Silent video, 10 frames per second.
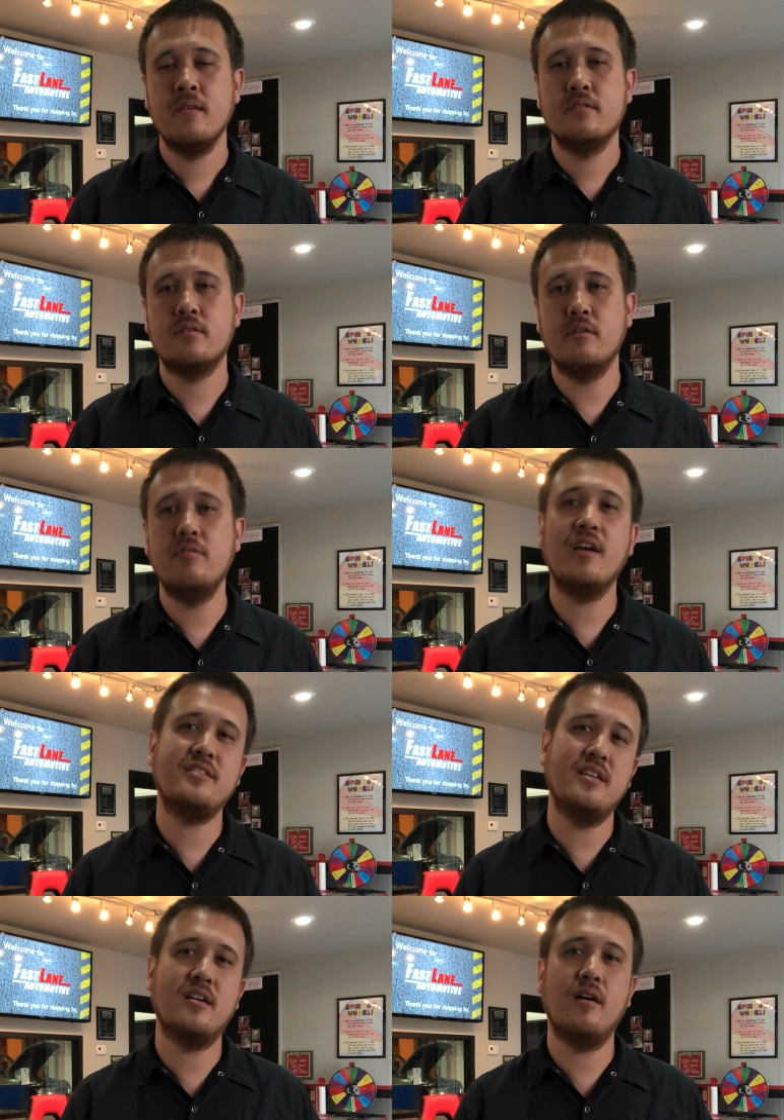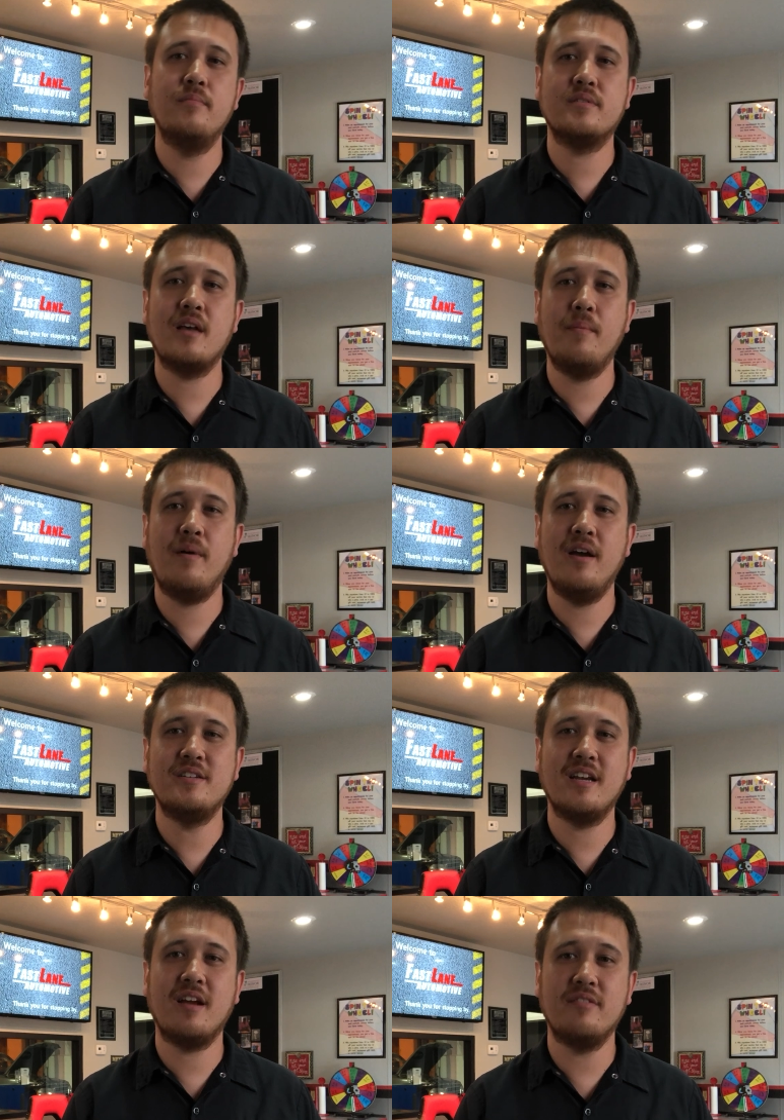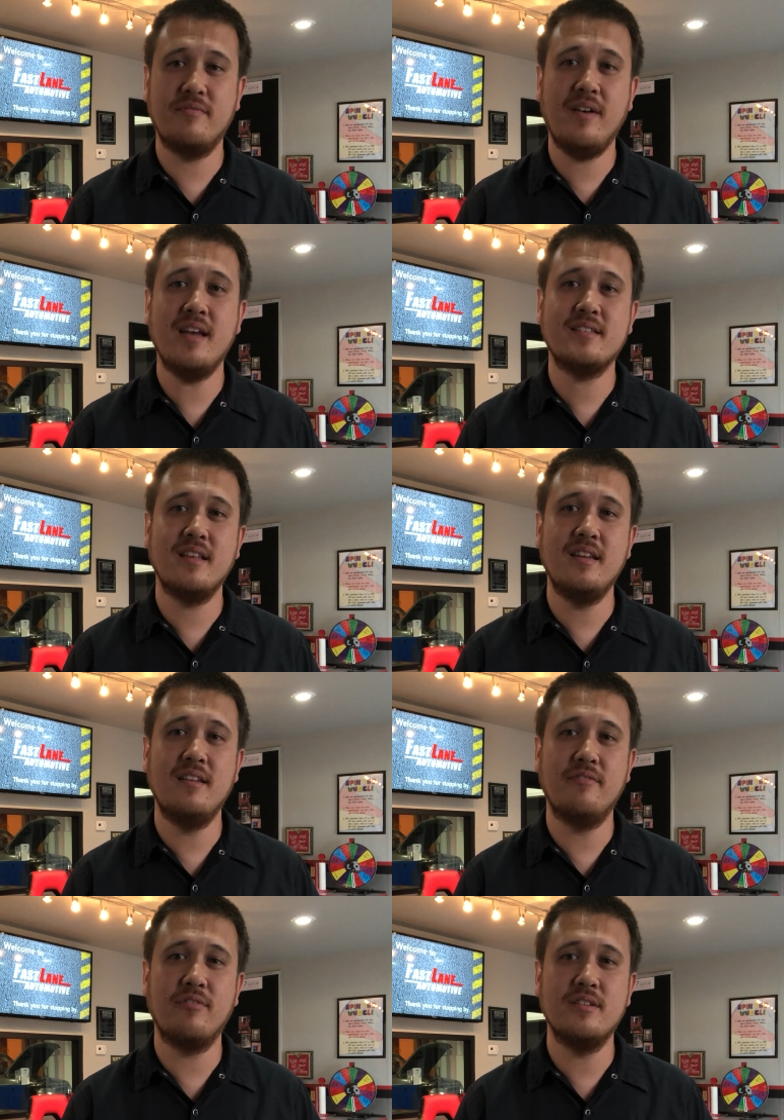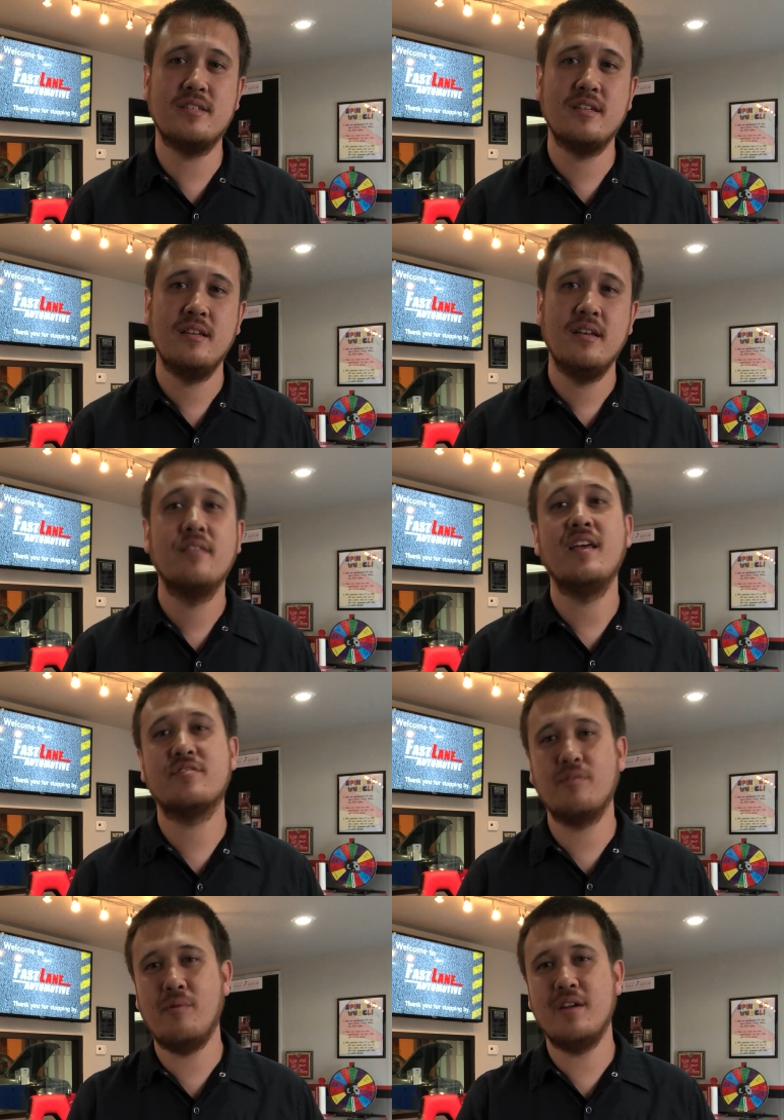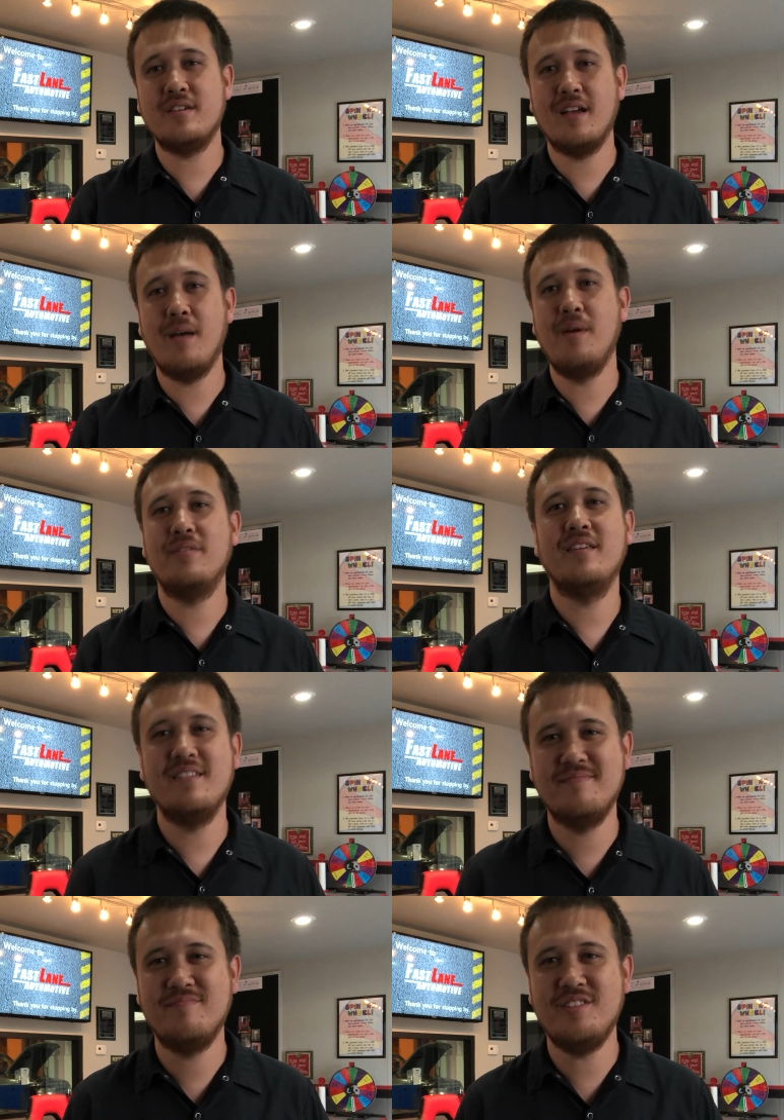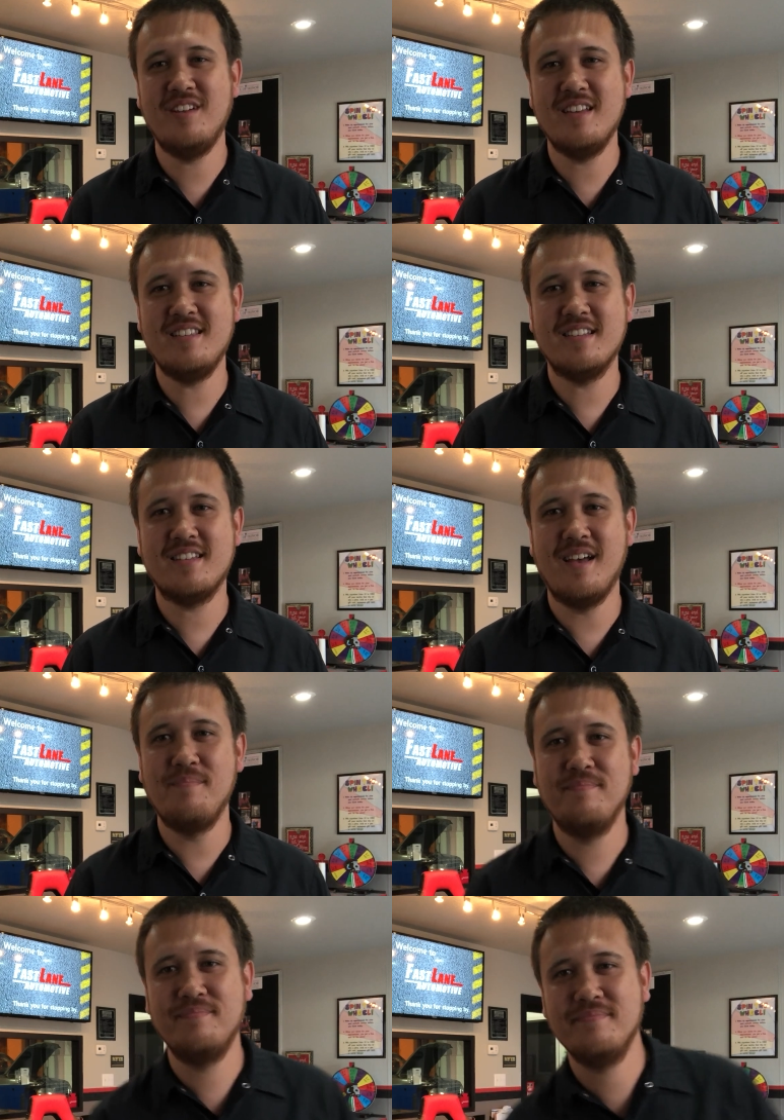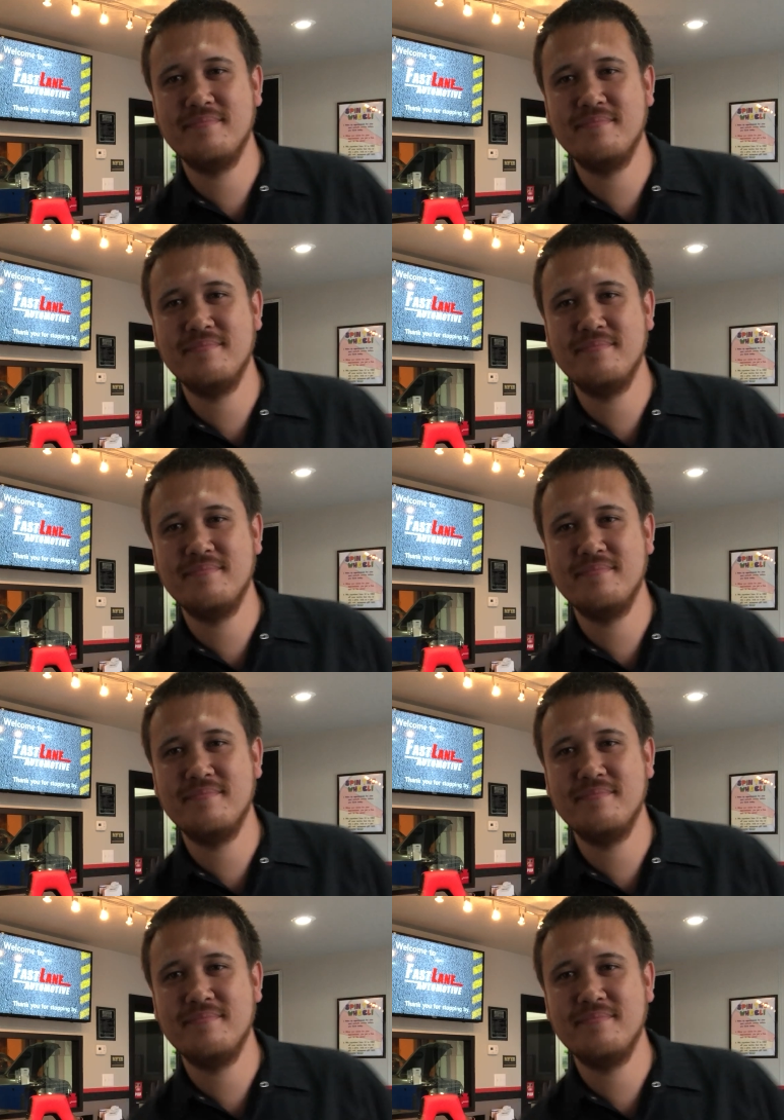So you guys need to come, stop by, and check out the Fastlane difference. Thanks for watching. I'm Anthony. See you guys next time.